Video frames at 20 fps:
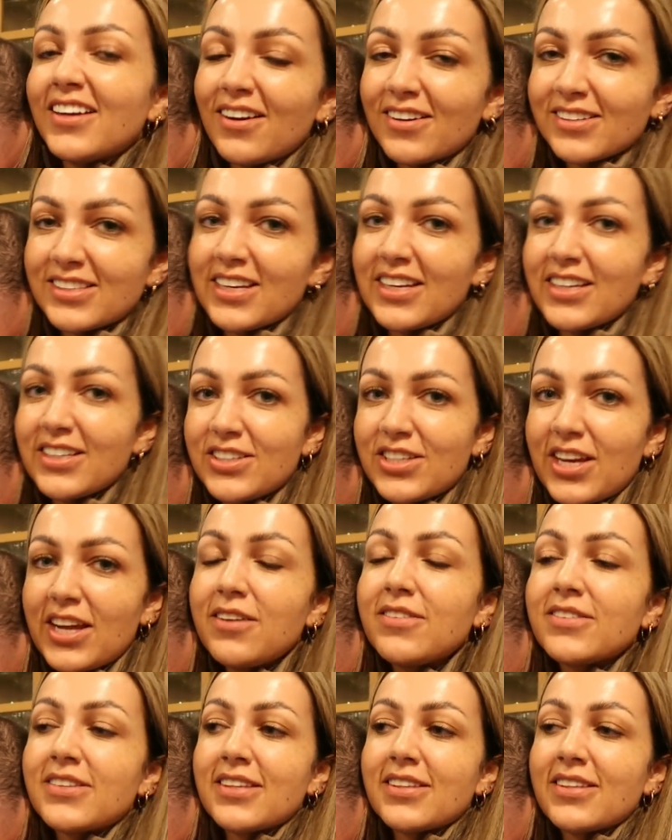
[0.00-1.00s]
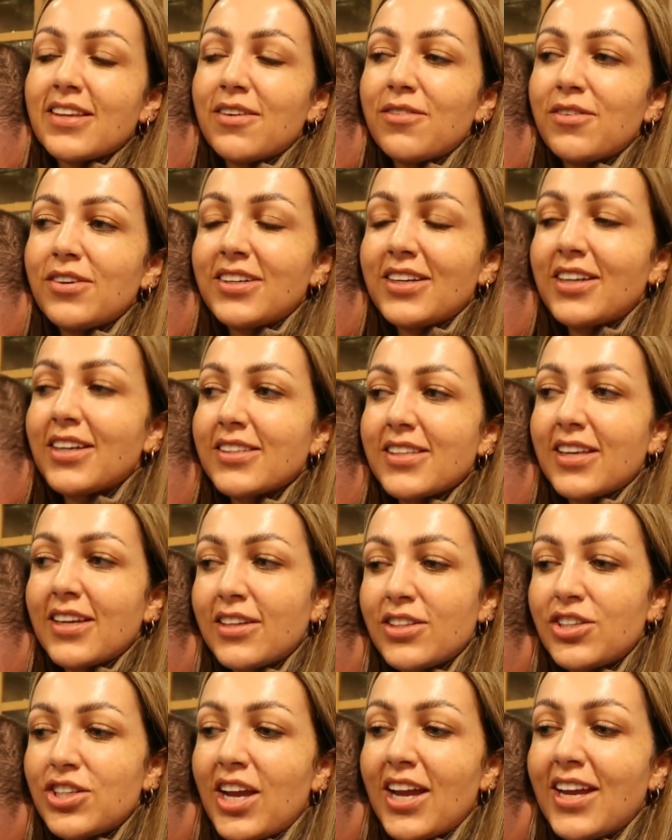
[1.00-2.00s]
I was saying James is a, what did I
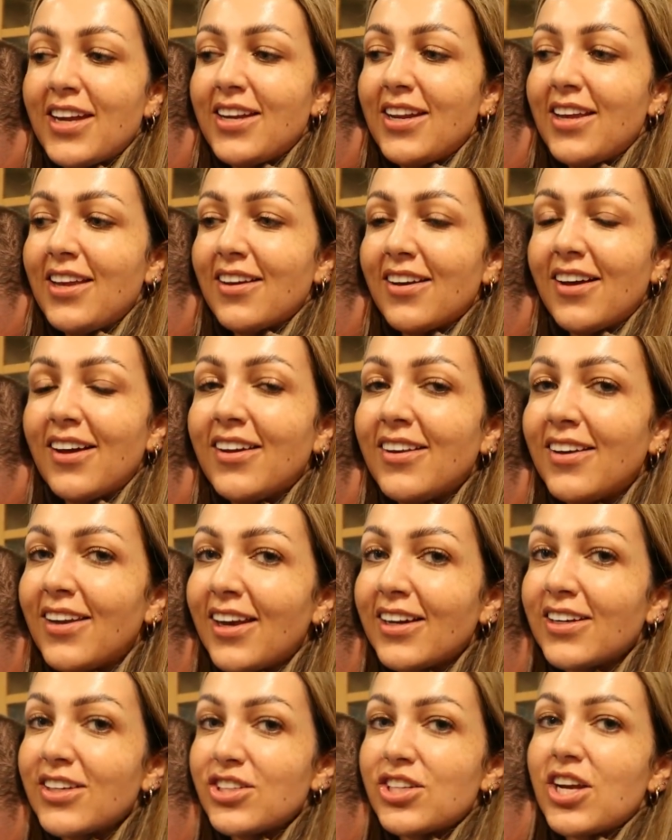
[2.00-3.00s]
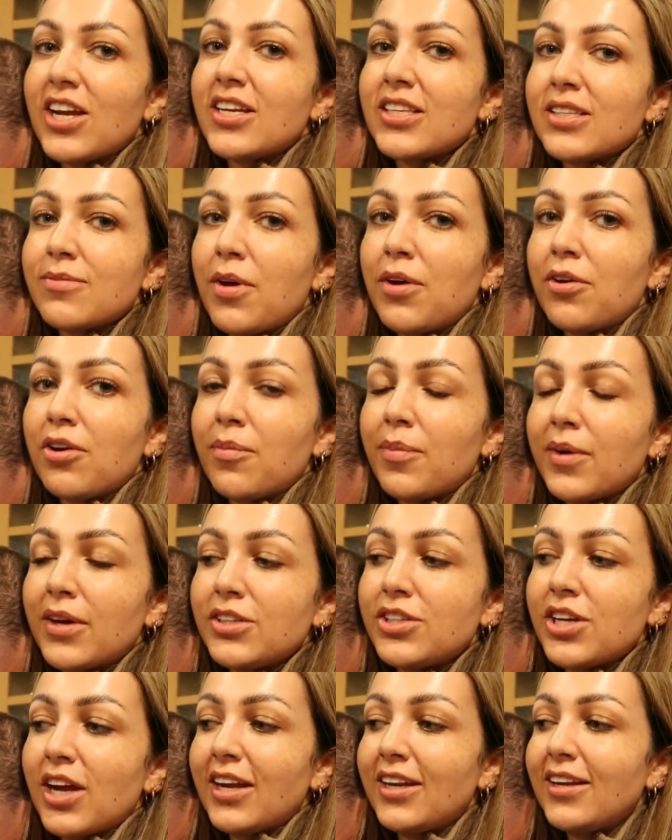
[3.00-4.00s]
say, a chain eater. Like a chain smoker,
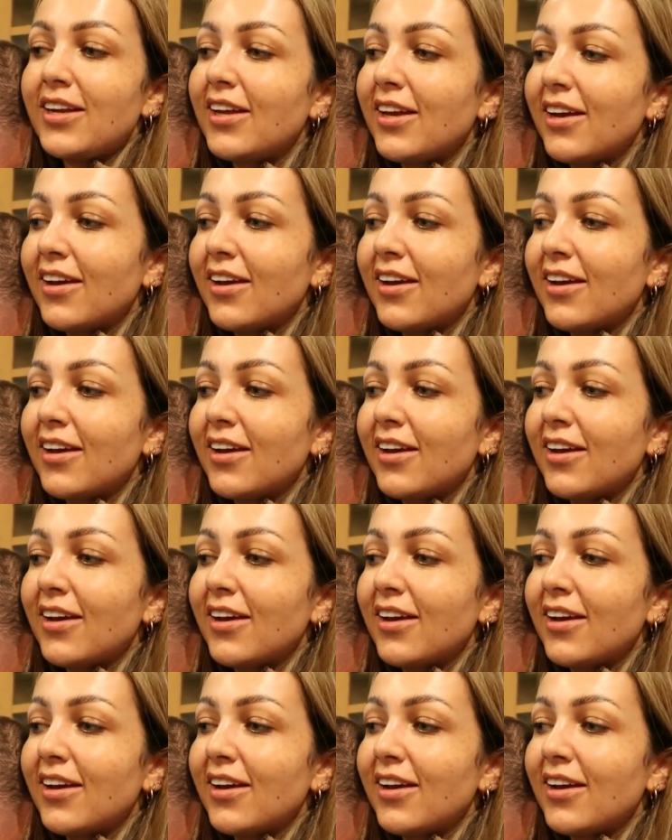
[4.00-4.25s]
but a chain